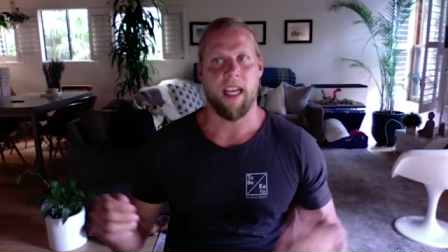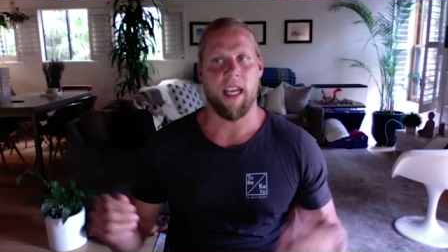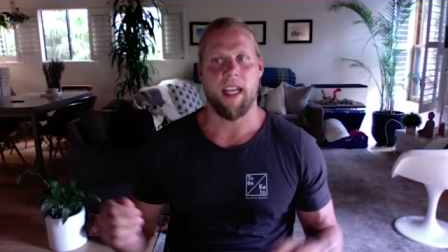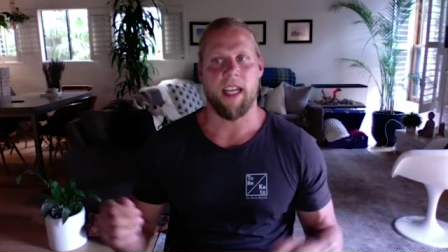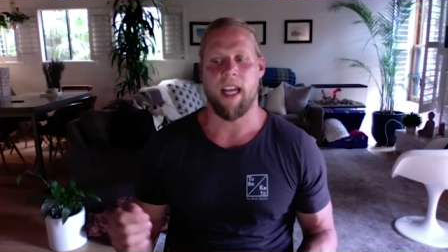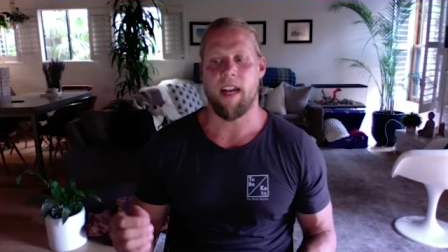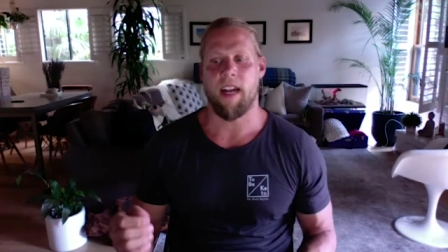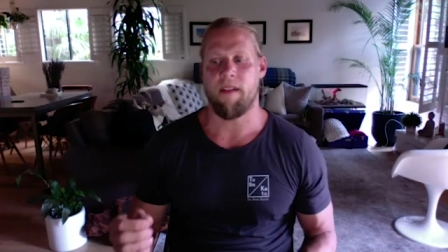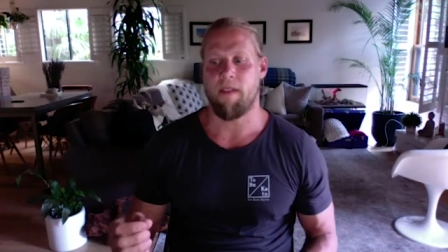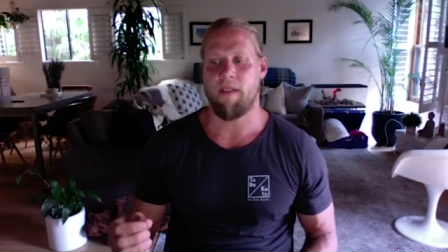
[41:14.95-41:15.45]
And
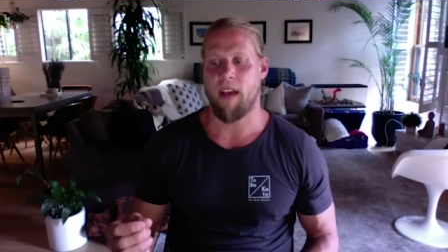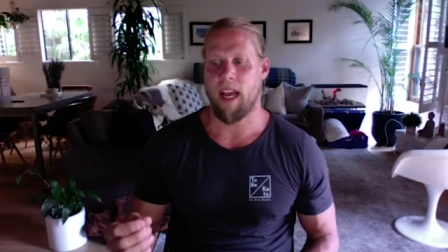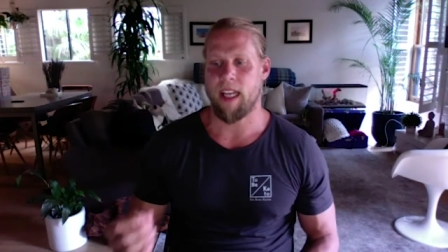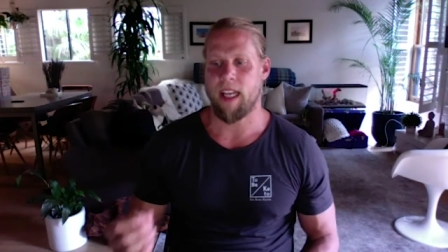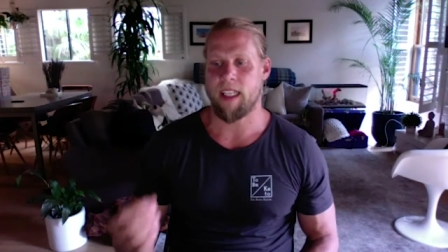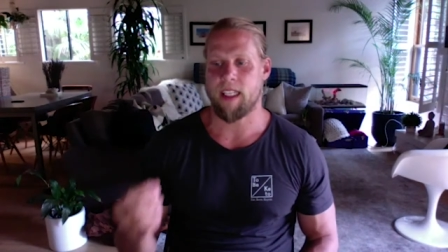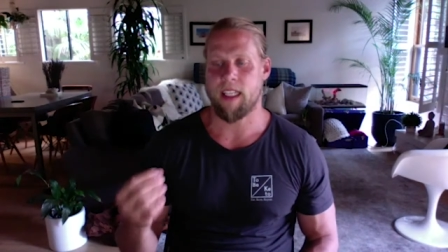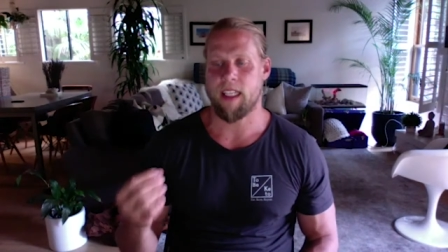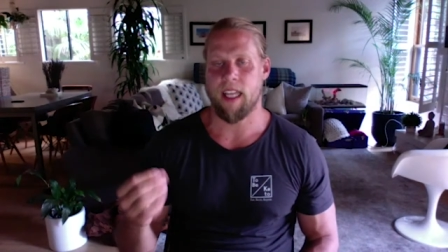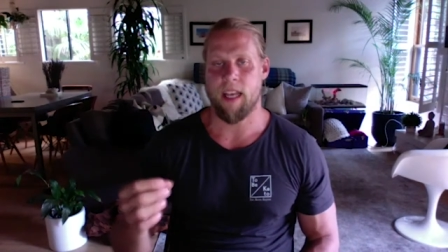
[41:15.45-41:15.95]
then if I
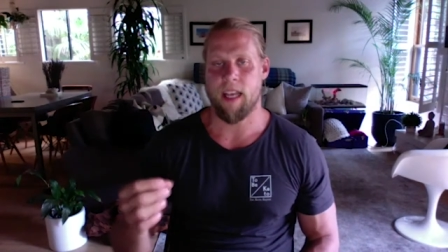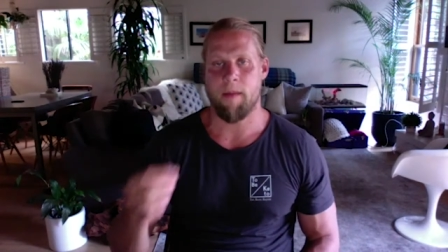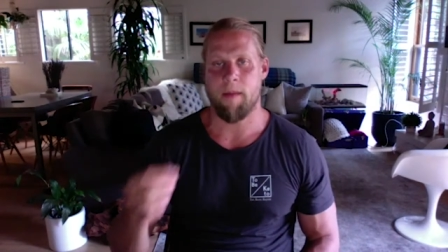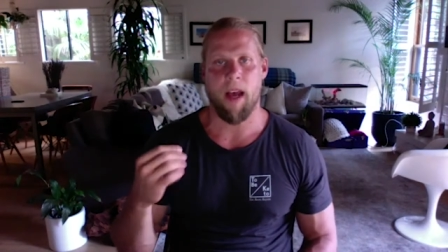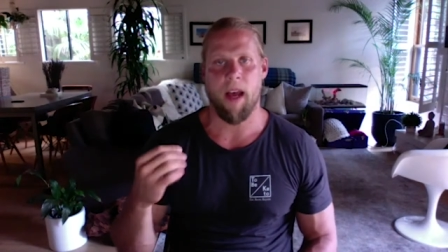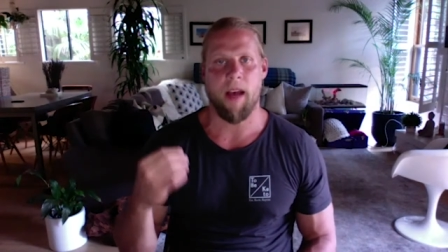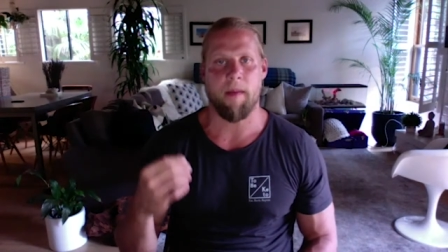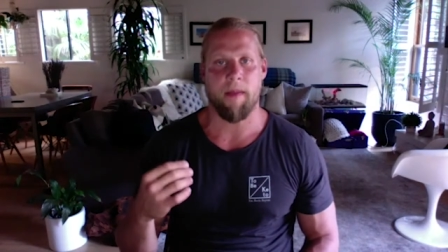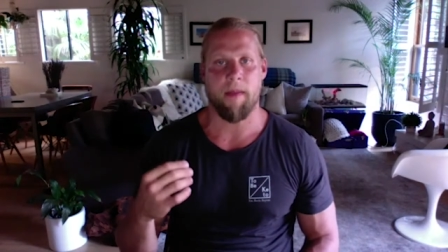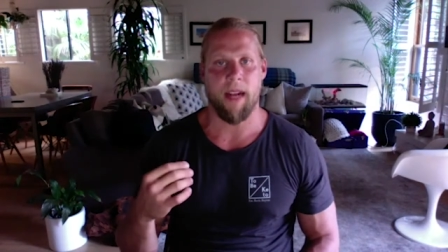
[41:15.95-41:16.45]
slip
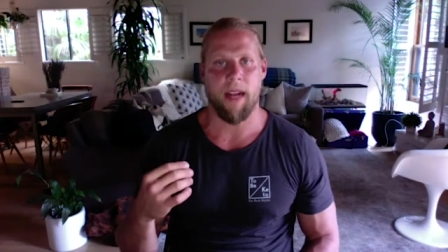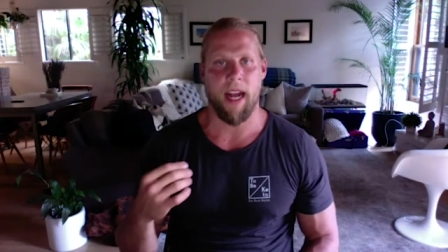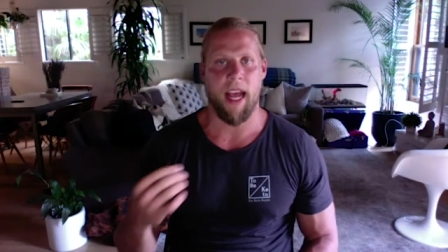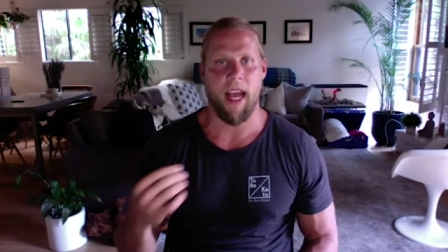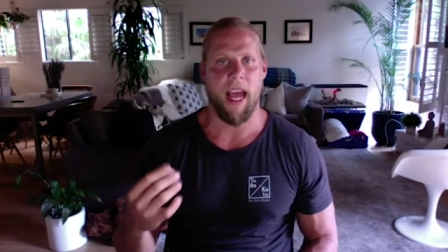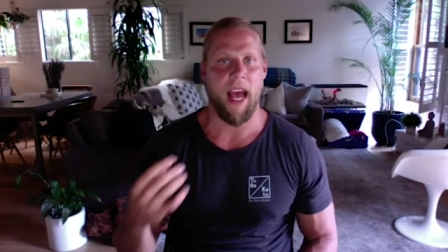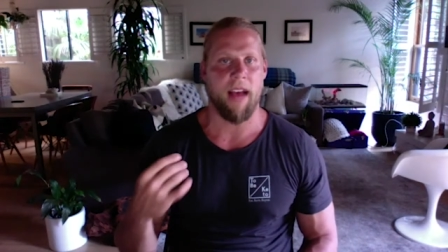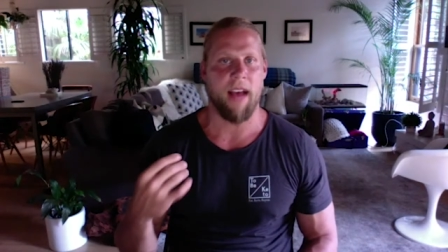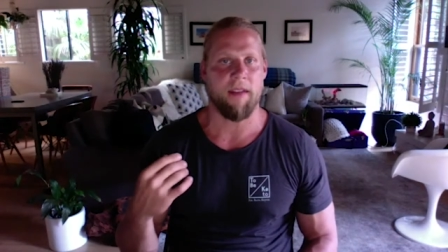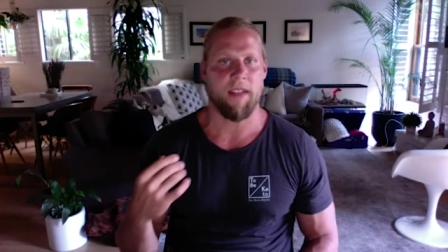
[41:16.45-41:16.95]
up and I
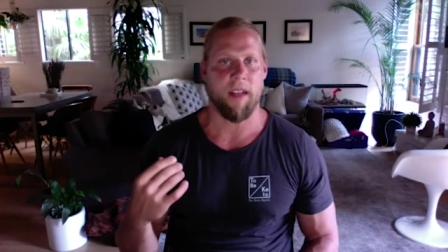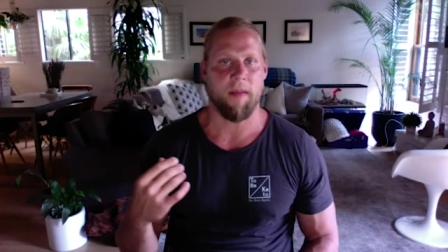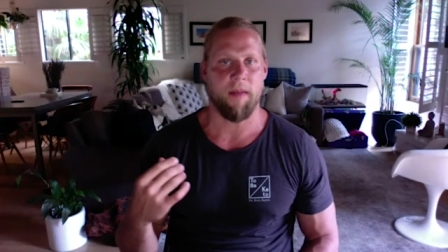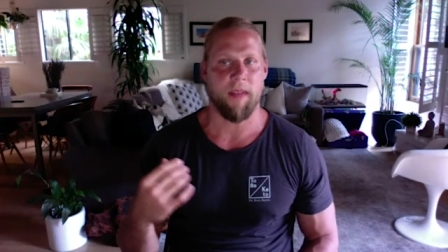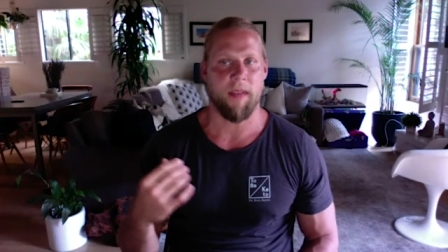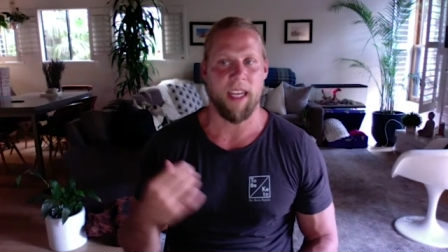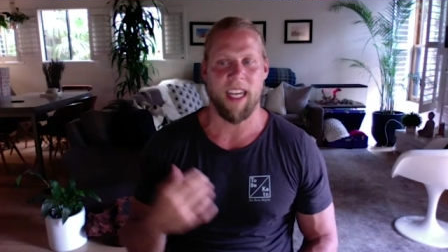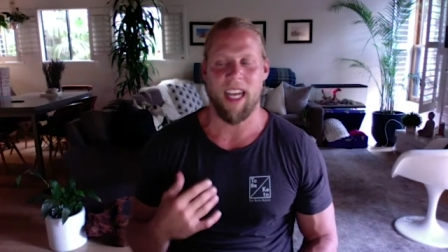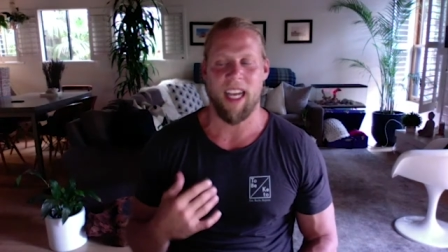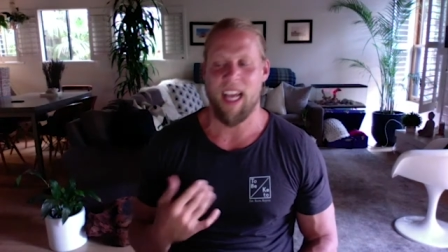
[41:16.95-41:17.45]
have
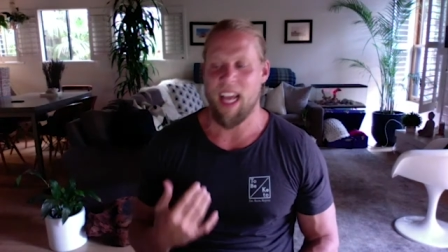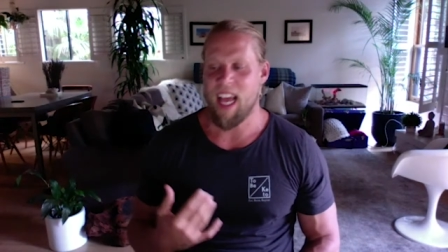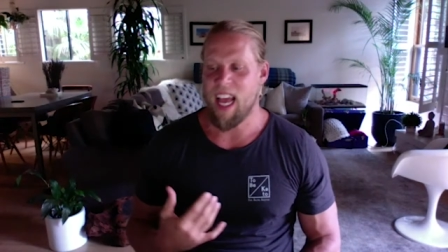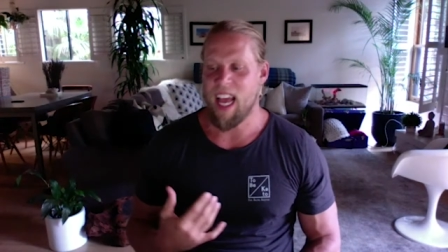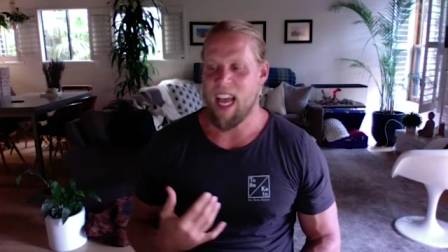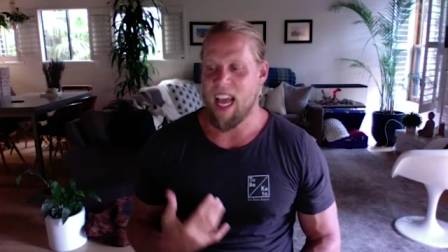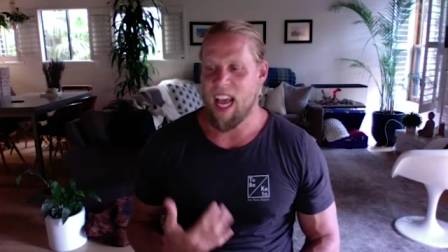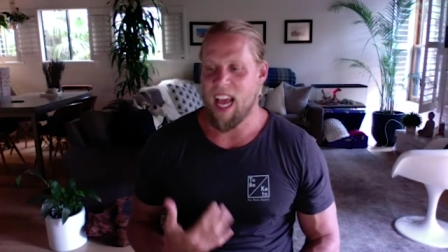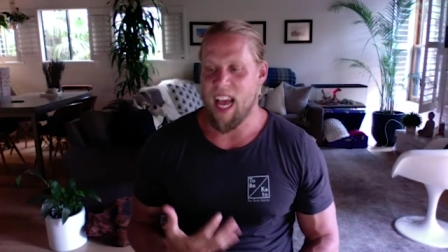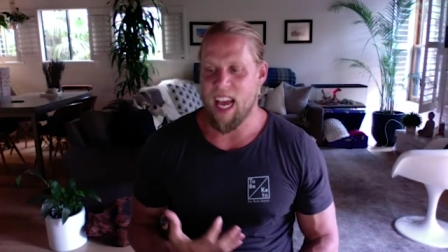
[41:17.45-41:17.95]
something
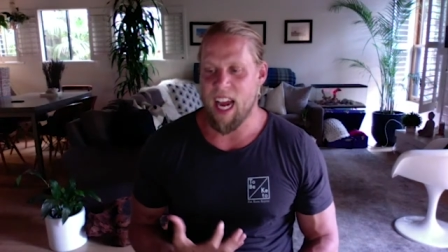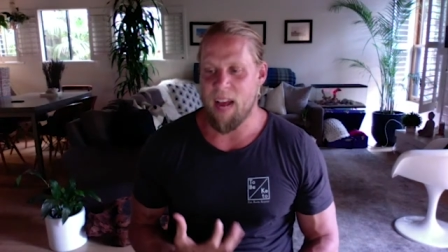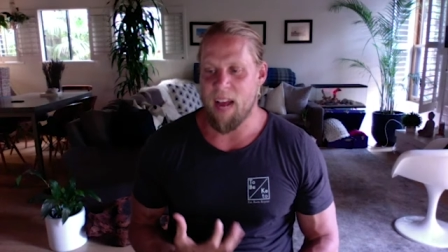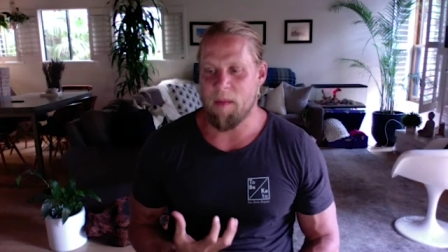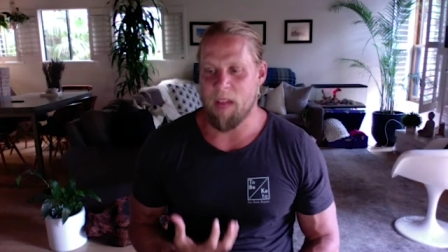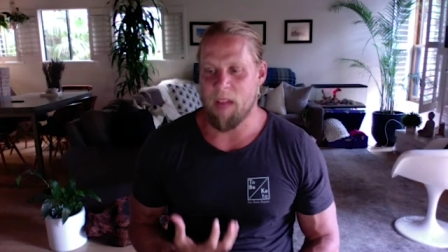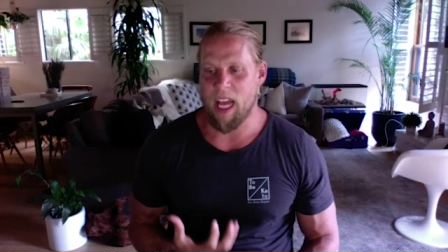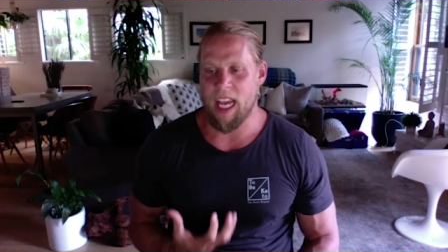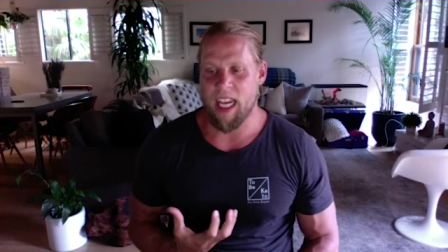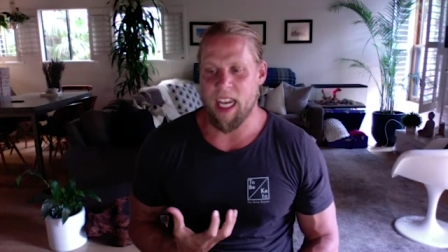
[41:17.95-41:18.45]
and
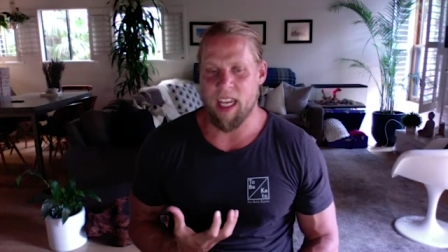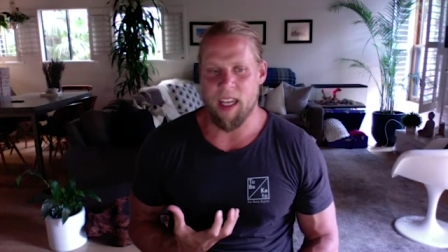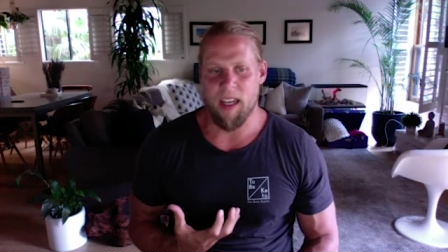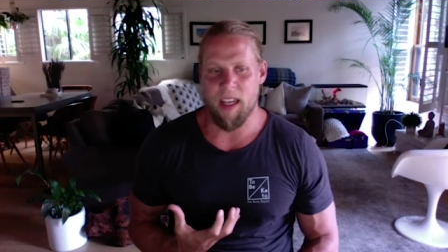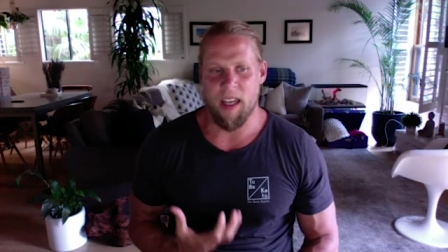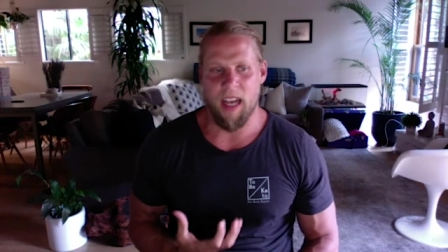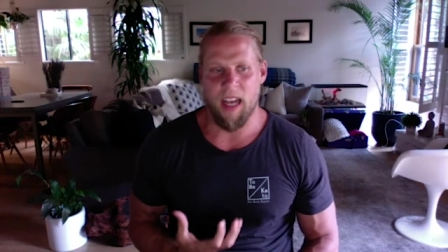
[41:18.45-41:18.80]
I'm like